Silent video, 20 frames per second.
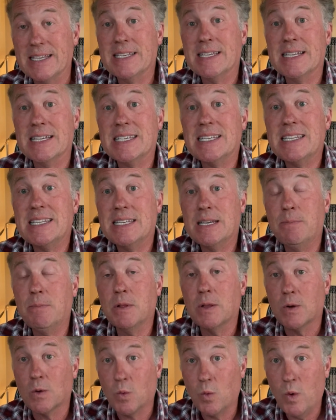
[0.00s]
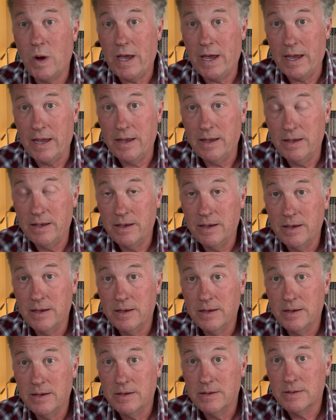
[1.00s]
in a similar way
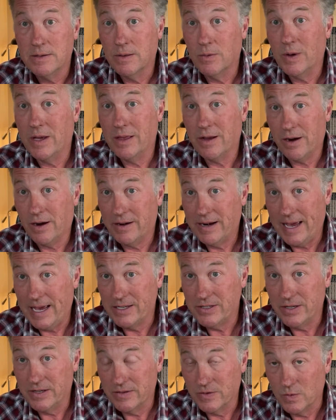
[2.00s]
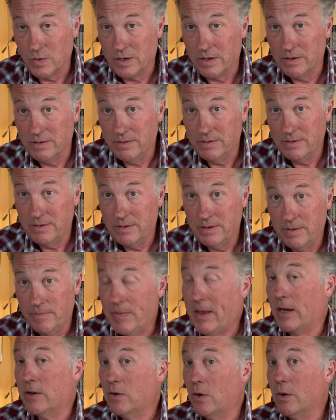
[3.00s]
to the way the Kardashians were.
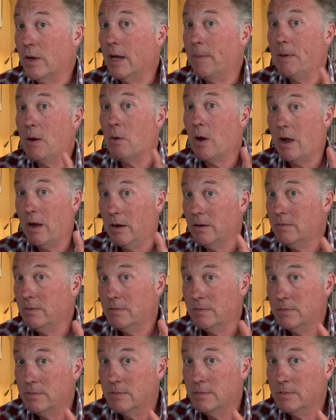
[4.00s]
Now, don't get me wrong.